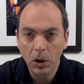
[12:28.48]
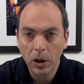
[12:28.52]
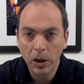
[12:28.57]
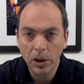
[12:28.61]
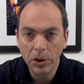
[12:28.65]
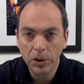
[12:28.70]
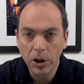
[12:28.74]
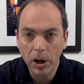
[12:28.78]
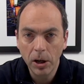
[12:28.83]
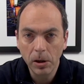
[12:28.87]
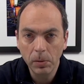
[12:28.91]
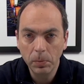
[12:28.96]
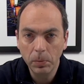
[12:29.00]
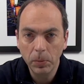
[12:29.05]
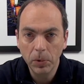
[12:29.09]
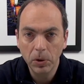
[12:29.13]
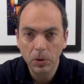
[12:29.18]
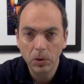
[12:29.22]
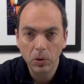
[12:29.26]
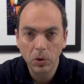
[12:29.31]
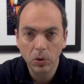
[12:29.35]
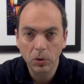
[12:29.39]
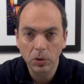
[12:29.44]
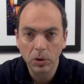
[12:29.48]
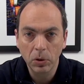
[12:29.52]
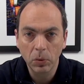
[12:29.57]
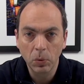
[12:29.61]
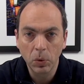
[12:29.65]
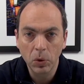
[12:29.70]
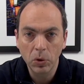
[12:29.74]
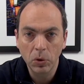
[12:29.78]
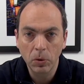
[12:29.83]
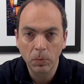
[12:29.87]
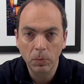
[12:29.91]
sharp, so there
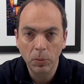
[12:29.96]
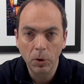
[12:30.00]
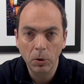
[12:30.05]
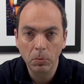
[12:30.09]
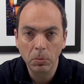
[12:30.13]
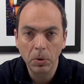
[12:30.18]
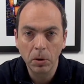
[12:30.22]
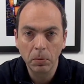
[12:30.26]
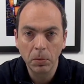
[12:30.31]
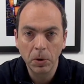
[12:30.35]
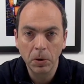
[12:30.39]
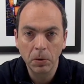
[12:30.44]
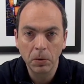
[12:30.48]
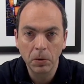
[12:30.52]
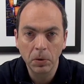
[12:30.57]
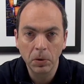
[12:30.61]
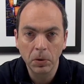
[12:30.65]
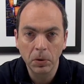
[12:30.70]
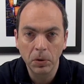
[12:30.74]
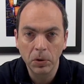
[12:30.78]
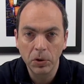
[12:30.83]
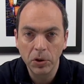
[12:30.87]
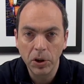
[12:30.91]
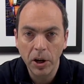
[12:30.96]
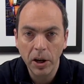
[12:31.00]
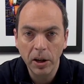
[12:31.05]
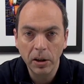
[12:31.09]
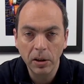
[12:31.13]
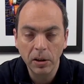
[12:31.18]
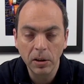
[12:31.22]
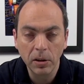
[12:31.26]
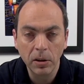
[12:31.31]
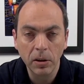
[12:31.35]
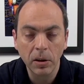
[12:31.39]
was no problem in
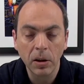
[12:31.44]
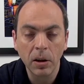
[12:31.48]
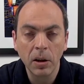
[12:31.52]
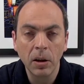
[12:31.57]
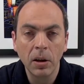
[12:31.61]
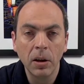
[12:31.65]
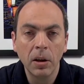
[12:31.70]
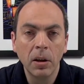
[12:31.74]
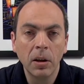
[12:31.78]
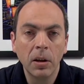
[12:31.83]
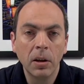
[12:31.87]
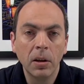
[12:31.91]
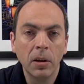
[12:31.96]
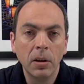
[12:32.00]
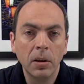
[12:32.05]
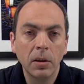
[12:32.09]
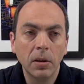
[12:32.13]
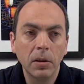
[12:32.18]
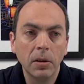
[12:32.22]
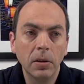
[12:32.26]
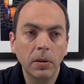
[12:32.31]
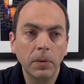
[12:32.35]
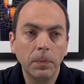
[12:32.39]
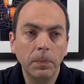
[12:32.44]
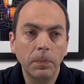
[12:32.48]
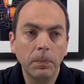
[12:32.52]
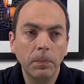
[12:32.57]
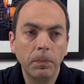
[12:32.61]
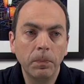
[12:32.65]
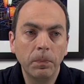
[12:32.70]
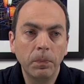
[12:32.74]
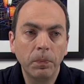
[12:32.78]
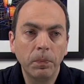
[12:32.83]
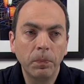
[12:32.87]
shaking.
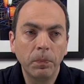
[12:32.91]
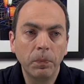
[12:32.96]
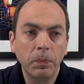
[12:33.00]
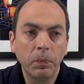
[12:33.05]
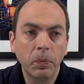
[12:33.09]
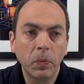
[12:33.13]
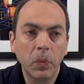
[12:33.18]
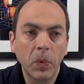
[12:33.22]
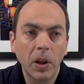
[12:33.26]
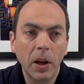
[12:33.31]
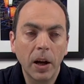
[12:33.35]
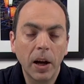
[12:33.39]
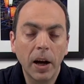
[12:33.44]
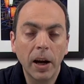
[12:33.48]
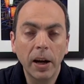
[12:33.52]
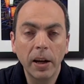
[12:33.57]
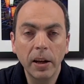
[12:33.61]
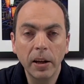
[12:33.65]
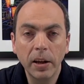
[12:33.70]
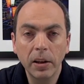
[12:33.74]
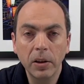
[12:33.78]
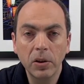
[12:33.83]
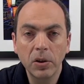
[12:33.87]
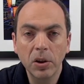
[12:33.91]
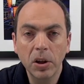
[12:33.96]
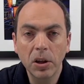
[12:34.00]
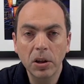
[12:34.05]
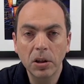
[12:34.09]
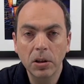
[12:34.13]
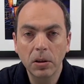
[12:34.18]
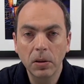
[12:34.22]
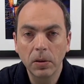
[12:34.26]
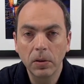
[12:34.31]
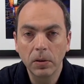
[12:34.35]
I had
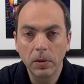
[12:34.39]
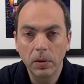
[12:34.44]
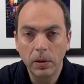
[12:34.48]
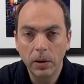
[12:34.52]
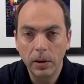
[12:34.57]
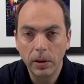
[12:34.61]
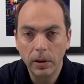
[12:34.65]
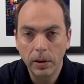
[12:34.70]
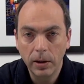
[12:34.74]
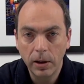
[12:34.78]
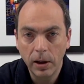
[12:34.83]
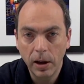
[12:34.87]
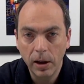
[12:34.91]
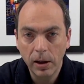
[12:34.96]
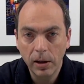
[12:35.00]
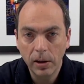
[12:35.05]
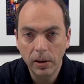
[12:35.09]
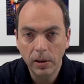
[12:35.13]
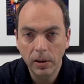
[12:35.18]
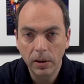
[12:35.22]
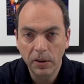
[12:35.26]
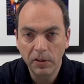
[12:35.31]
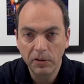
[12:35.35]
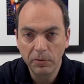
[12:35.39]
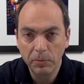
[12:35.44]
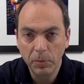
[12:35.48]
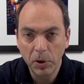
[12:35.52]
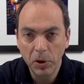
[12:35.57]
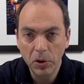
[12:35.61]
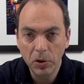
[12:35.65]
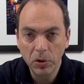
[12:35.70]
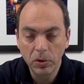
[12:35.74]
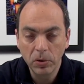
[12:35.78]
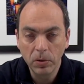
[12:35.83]
just, like I've
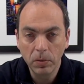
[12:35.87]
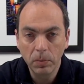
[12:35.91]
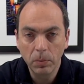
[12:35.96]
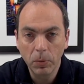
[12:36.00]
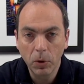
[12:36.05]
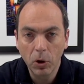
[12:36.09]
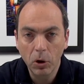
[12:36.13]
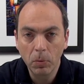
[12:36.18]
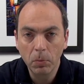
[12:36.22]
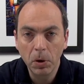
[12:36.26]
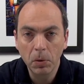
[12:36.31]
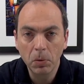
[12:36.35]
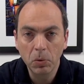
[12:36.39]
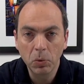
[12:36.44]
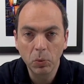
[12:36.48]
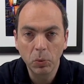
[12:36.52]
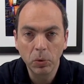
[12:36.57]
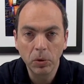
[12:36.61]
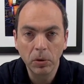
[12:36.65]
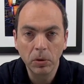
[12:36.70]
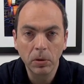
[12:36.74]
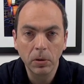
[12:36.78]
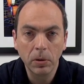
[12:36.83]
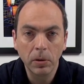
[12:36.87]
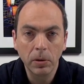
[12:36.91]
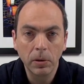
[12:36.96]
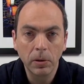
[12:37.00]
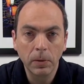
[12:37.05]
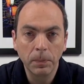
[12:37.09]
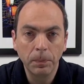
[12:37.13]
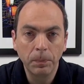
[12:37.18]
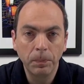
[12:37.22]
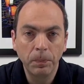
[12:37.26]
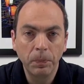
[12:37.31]
mentioned, problems with
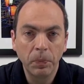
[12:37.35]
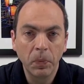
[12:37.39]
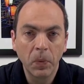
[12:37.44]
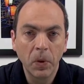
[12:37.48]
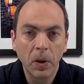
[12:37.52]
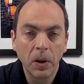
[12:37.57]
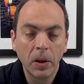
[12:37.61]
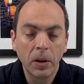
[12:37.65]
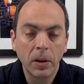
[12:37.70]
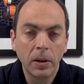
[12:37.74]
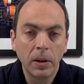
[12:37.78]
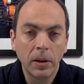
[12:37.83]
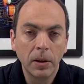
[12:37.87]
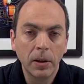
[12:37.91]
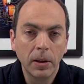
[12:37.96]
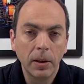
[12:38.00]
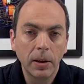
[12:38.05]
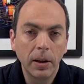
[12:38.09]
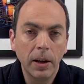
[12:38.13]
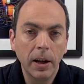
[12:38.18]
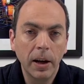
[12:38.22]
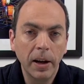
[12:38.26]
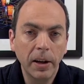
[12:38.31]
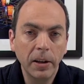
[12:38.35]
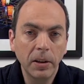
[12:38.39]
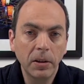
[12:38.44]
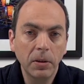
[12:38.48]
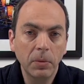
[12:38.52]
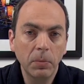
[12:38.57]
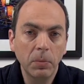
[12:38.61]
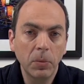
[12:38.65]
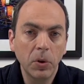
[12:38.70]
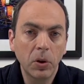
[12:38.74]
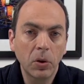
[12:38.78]
the
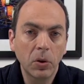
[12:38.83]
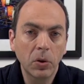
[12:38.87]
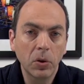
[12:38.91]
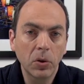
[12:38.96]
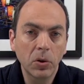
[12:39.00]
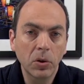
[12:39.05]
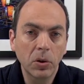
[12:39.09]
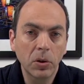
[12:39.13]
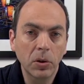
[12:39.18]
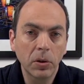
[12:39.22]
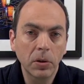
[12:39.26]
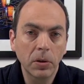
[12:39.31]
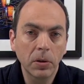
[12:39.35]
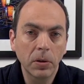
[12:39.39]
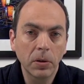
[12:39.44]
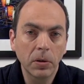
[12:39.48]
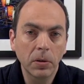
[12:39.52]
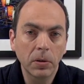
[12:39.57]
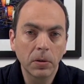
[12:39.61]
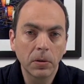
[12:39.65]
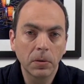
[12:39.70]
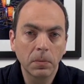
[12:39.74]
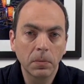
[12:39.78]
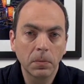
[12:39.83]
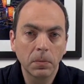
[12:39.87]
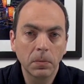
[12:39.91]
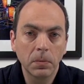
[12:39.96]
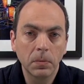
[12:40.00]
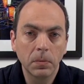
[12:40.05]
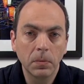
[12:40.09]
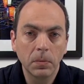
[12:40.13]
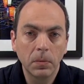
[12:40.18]
light, because the